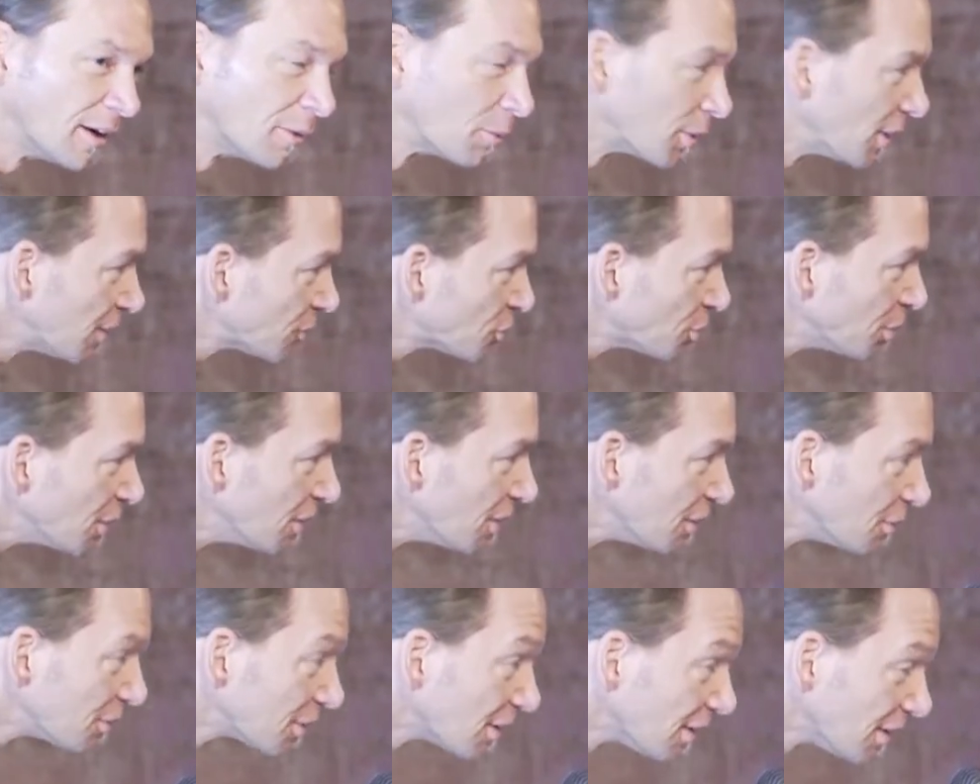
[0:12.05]
glad to be
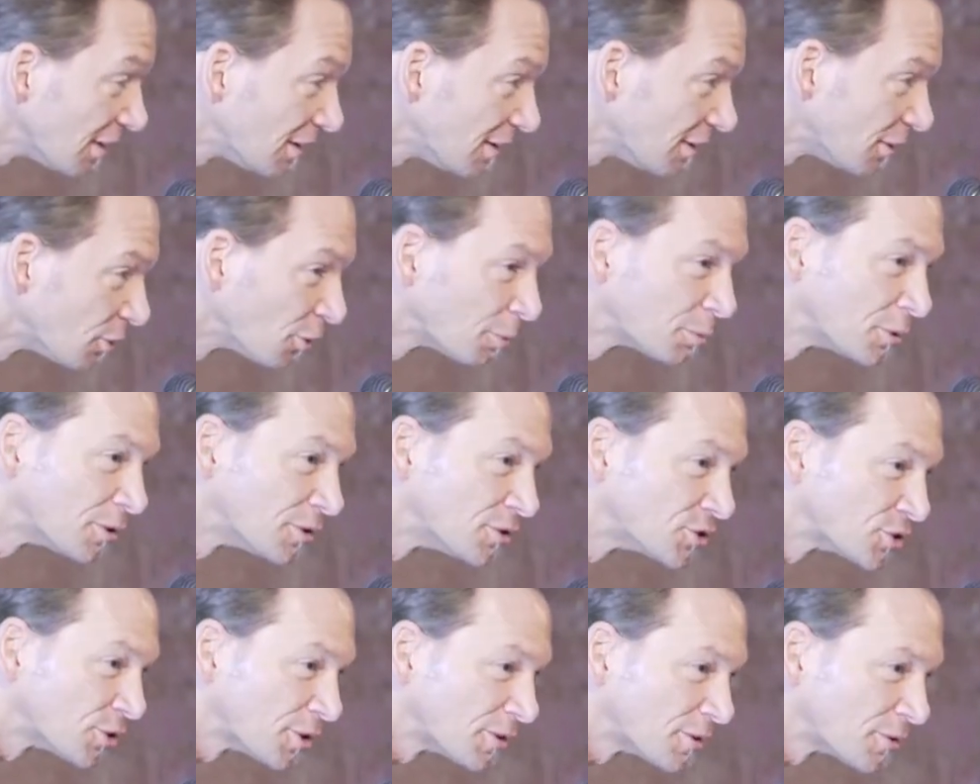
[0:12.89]
here again. I hope you're
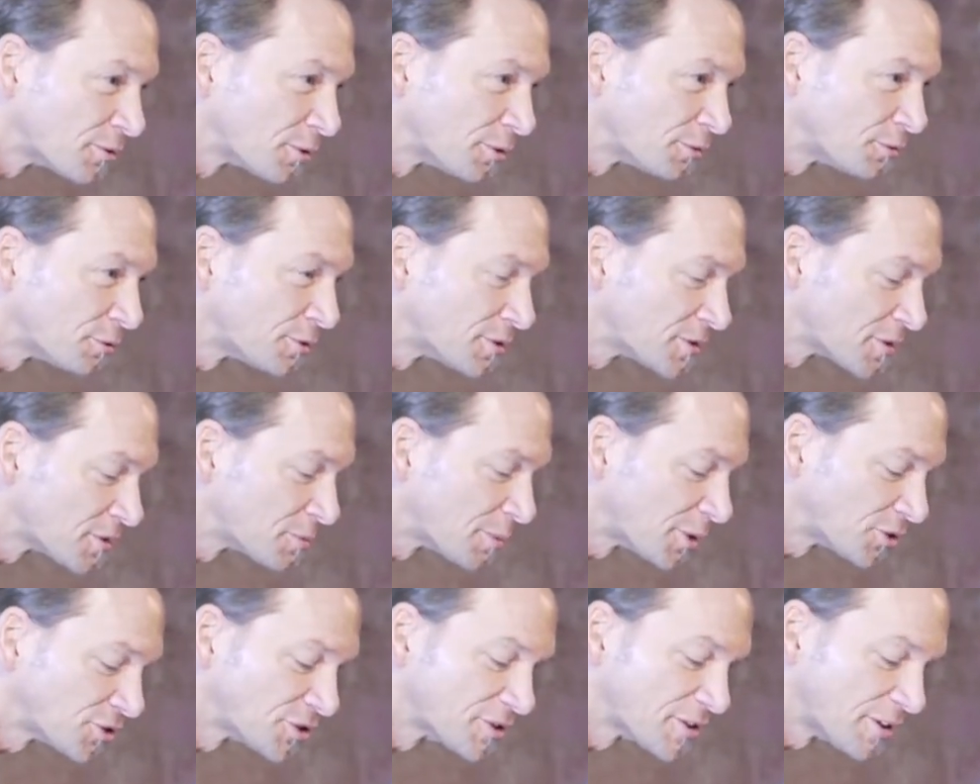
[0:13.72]
enjoying the conference as
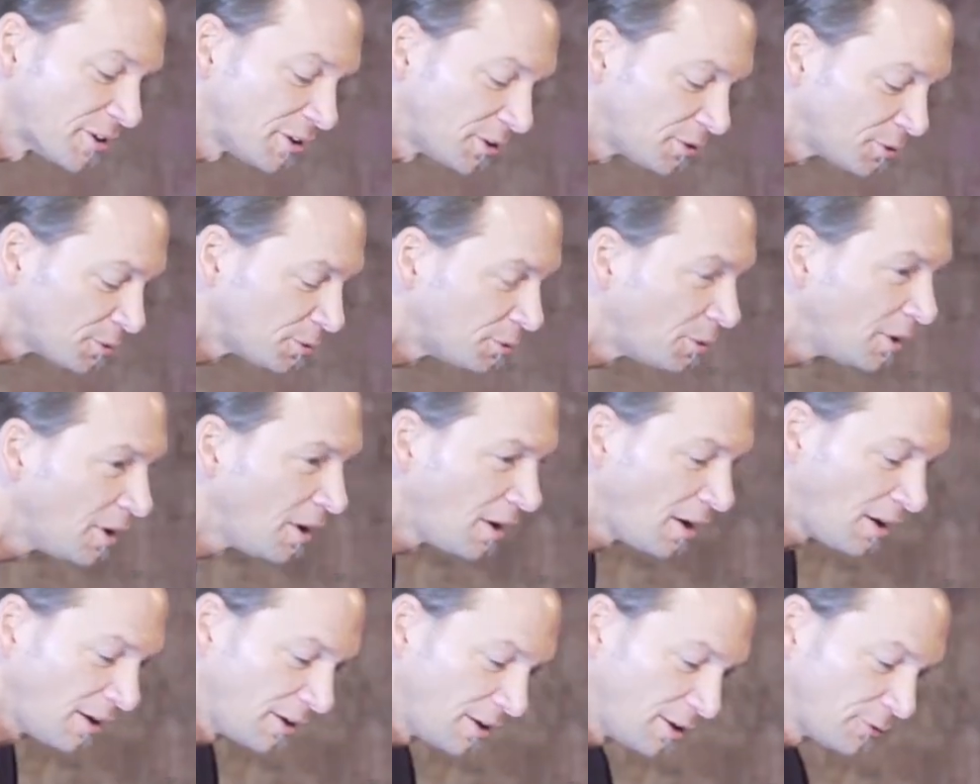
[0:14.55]
much as I do.
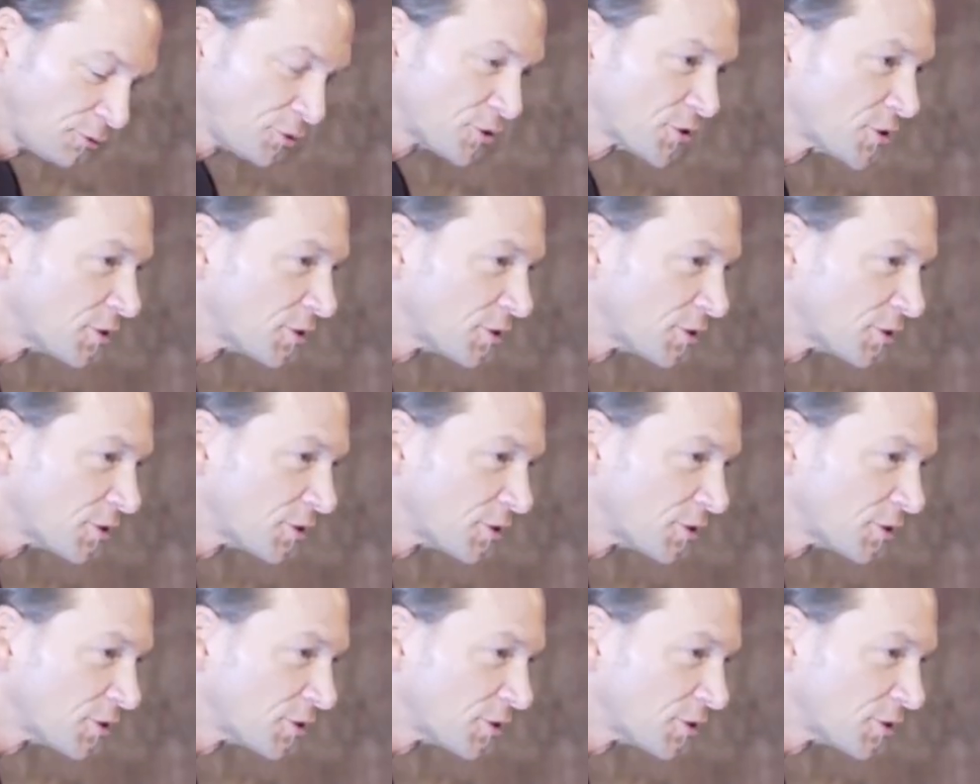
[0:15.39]
I have to